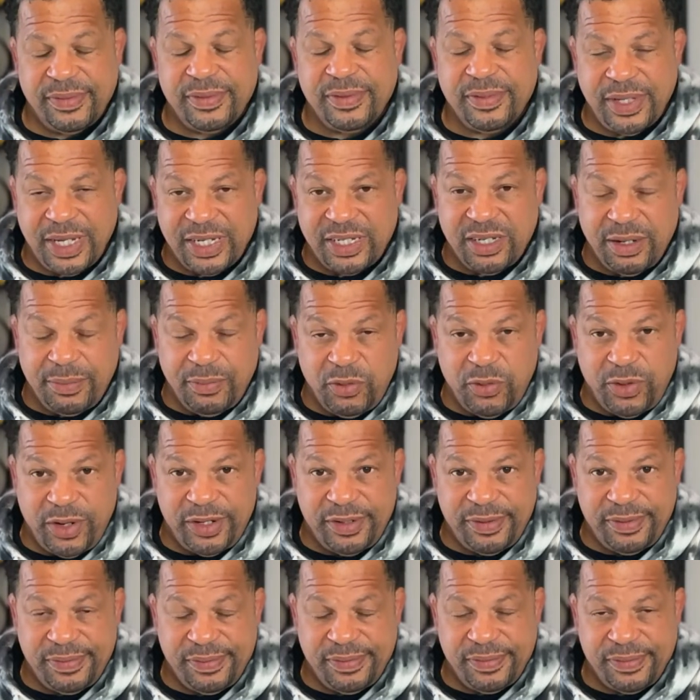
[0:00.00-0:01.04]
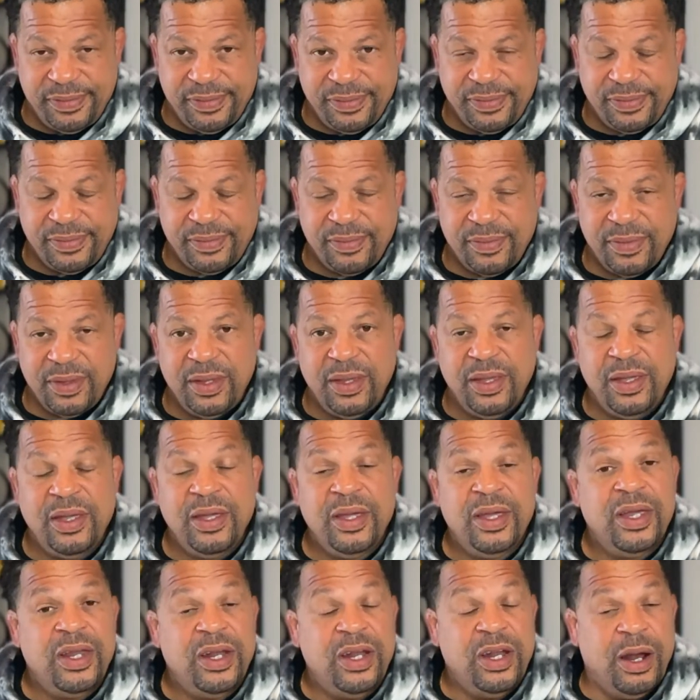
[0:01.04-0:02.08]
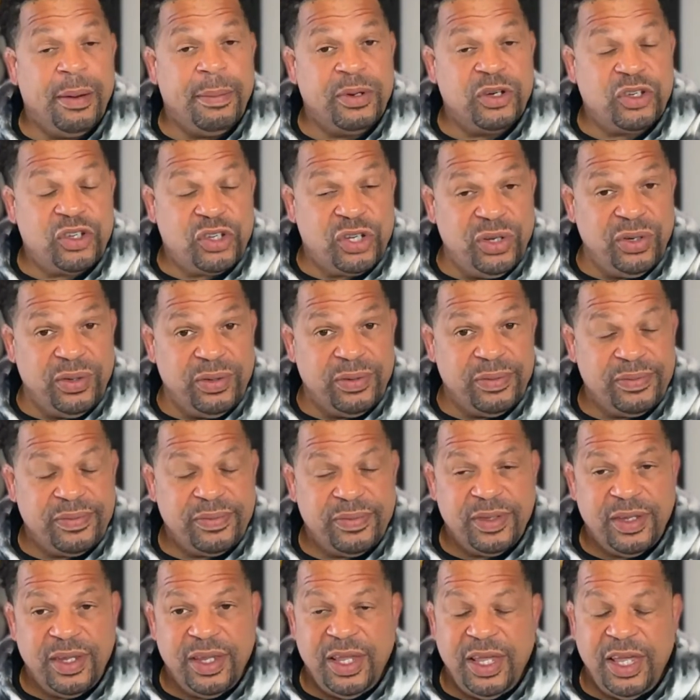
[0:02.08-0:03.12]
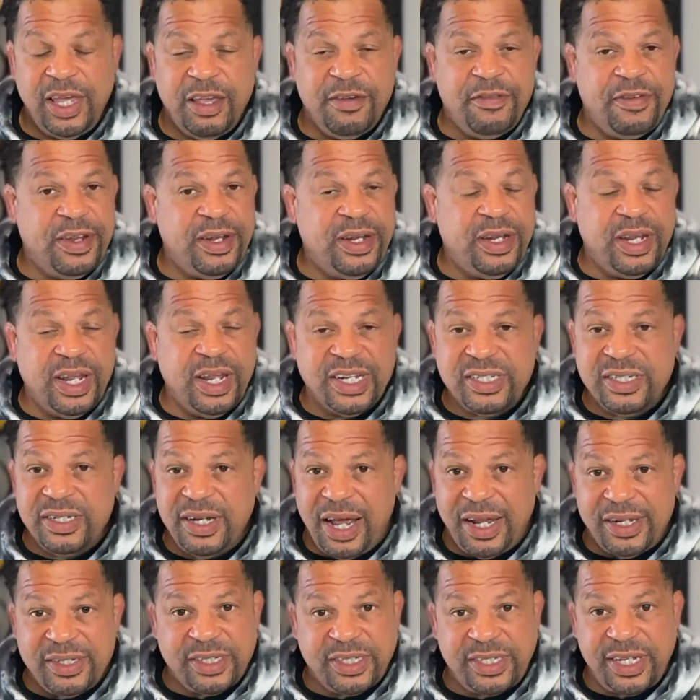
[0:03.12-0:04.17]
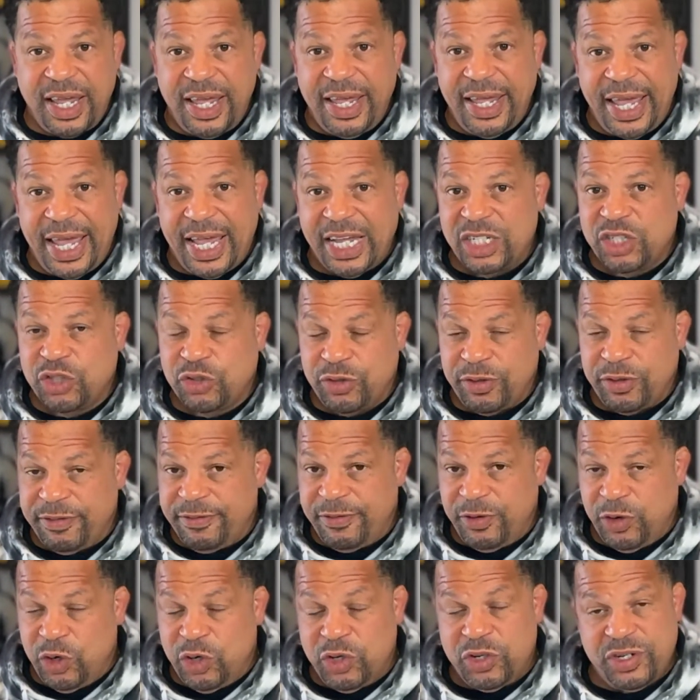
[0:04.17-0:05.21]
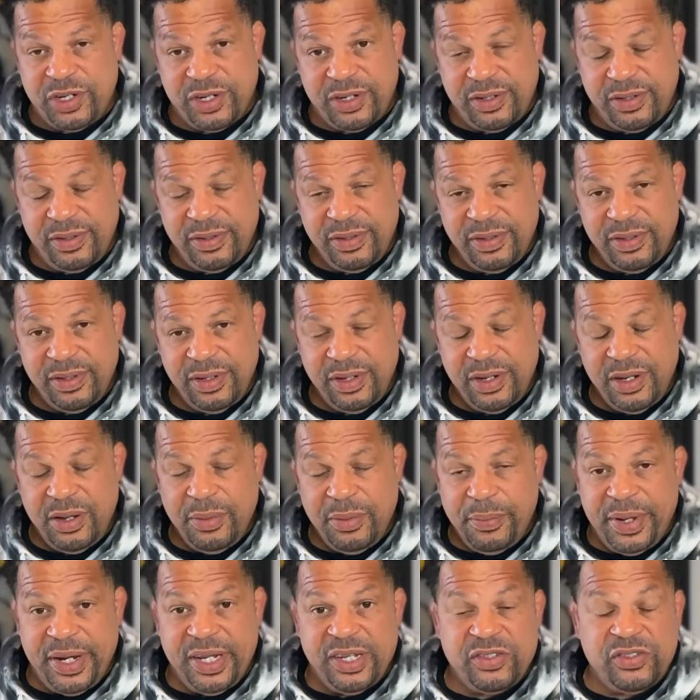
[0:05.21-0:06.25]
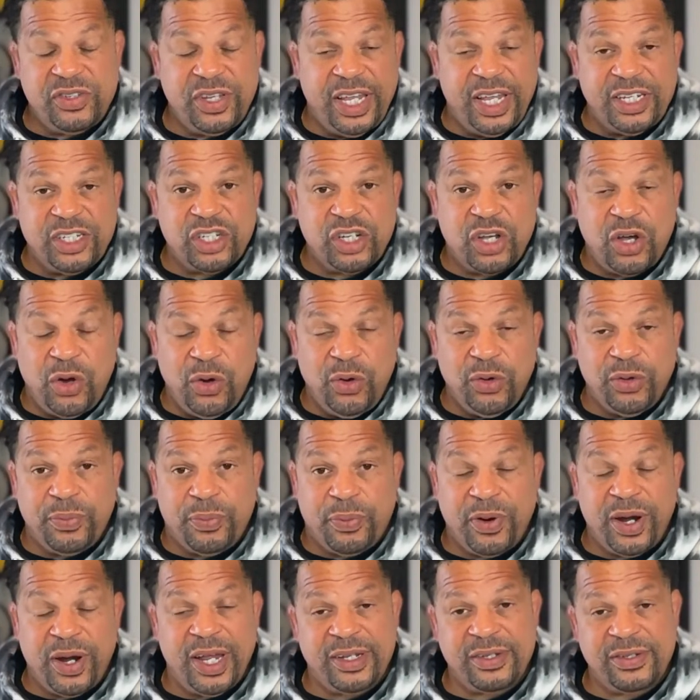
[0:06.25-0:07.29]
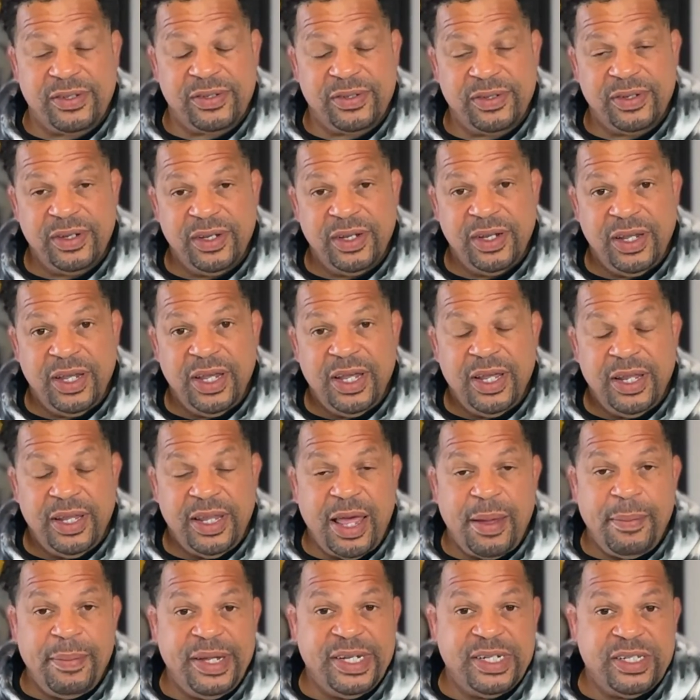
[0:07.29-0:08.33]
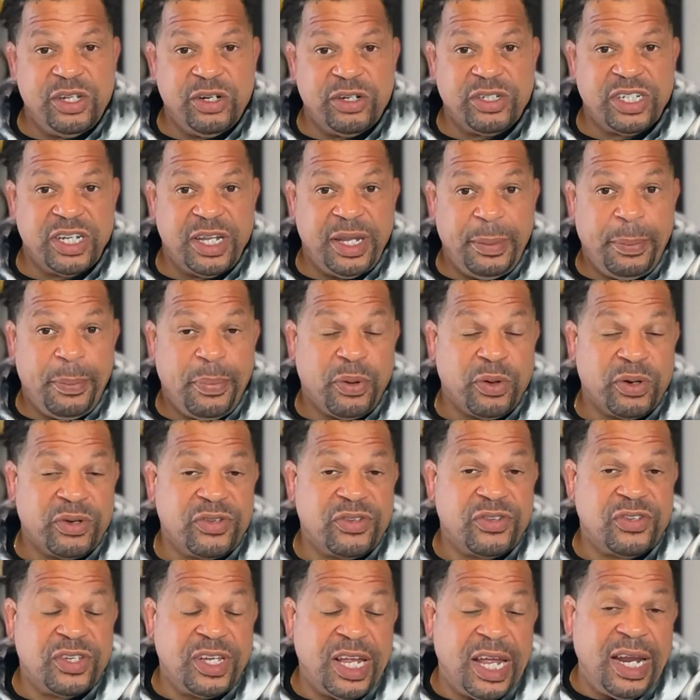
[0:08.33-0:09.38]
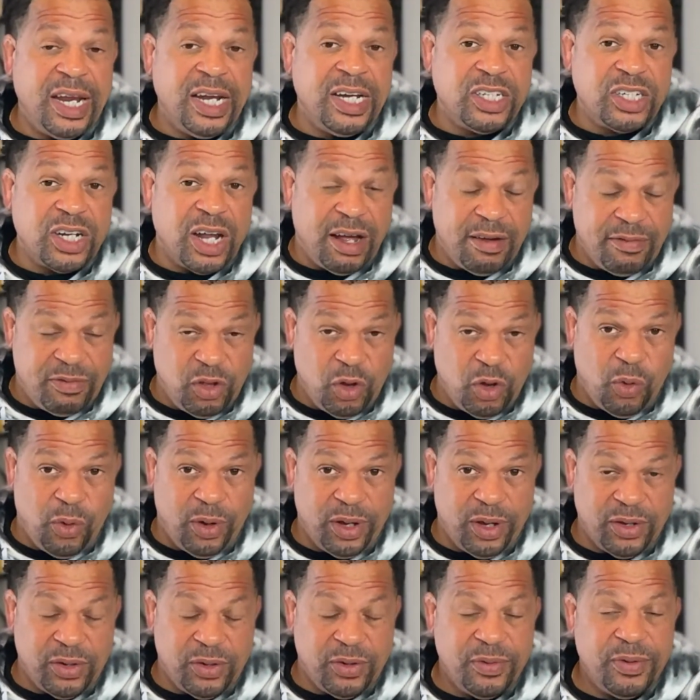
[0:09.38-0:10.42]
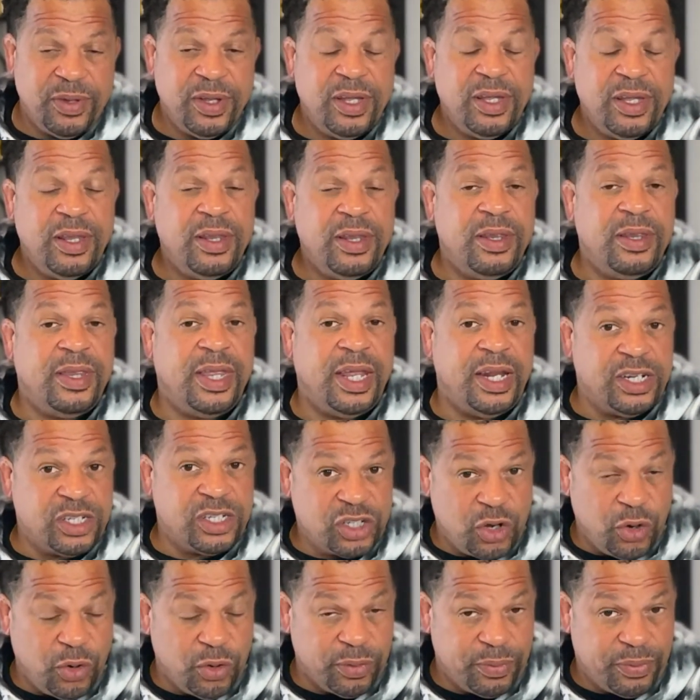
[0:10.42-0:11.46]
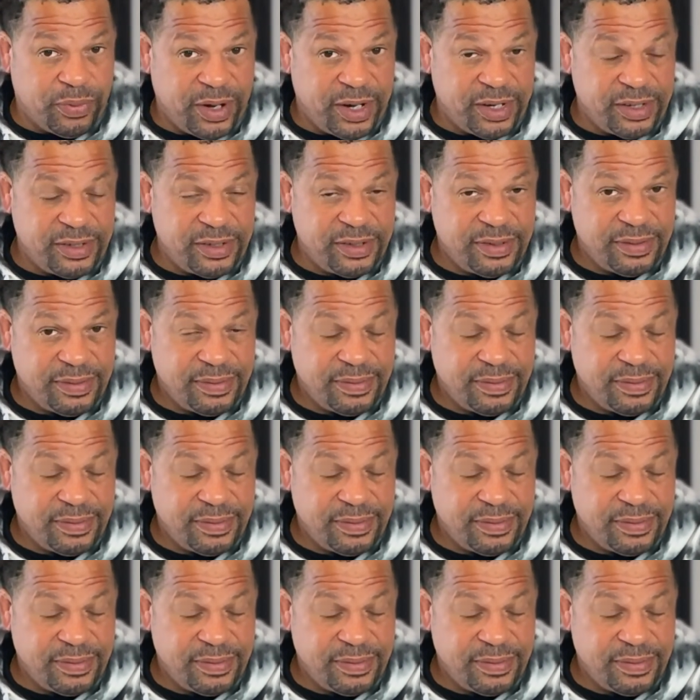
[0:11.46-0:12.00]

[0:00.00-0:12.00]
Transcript: That's number one. Number two, if it does not say extra virgin, but it says cold press, that means there's a percentage of the oil that is cold press.